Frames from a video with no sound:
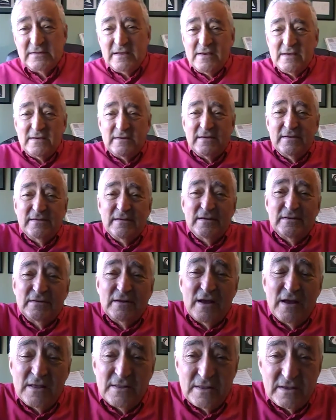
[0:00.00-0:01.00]

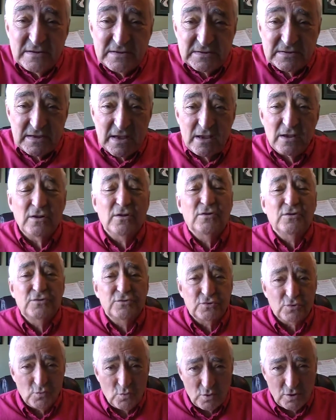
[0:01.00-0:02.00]
Da-da-da-da, and they
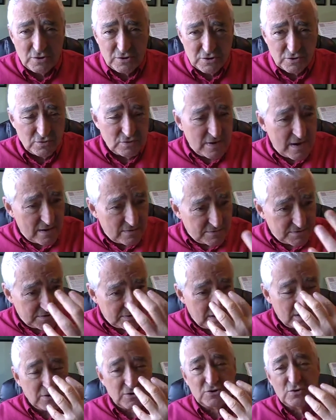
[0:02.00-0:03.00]
sailed towards you
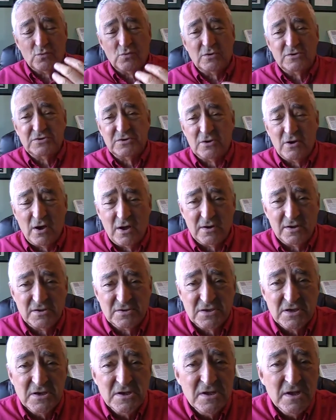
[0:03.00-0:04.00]
downstage, towards the
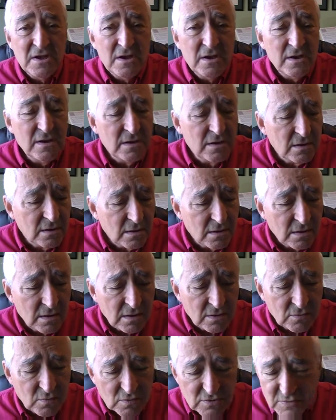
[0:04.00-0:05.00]
audience.
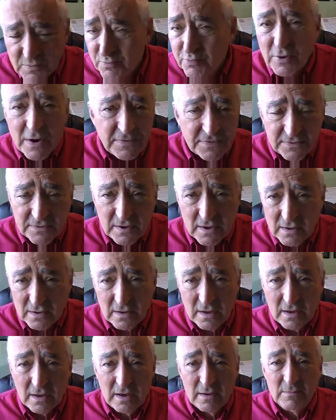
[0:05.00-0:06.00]
It was
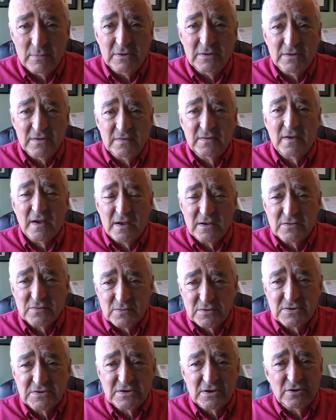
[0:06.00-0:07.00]
breathtaking. I mean, these guys
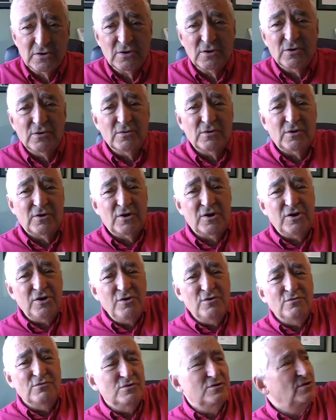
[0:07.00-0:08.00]
were, you know,
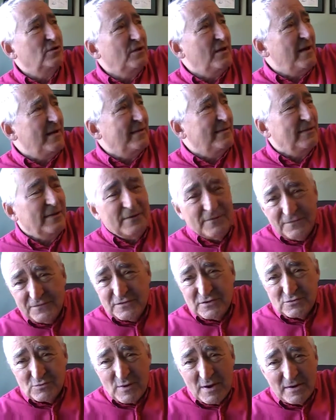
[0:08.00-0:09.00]
huge leg
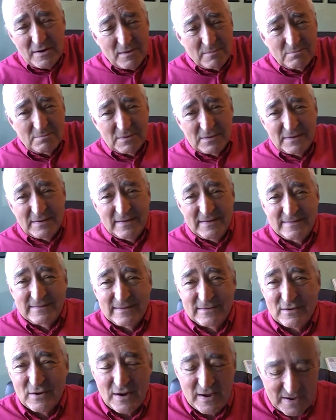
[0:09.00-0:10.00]
lifts right up
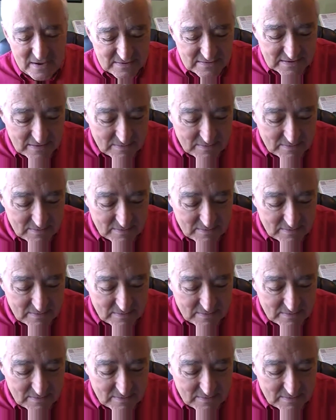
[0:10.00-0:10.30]
to their heads.